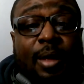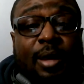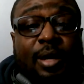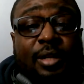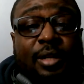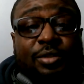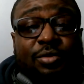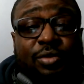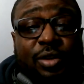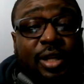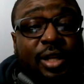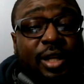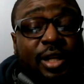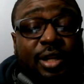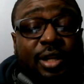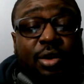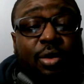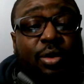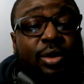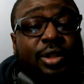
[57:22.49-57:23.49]
It's really a
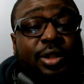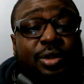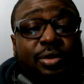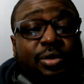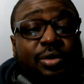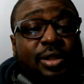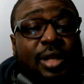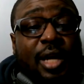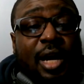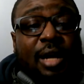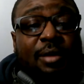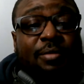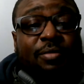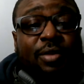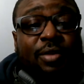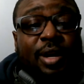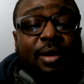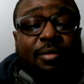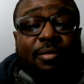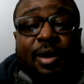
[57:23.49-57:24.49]
no excuse time
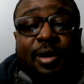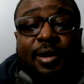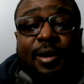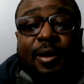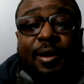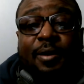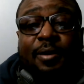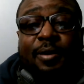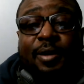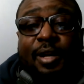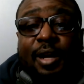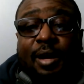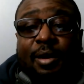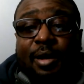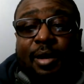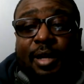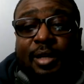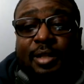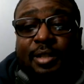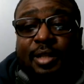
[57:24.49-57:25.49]
frame right now. And
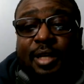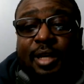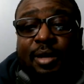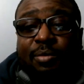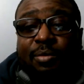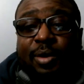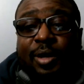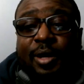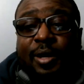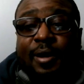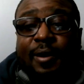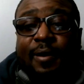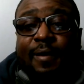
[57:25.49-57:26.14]
I just can't wait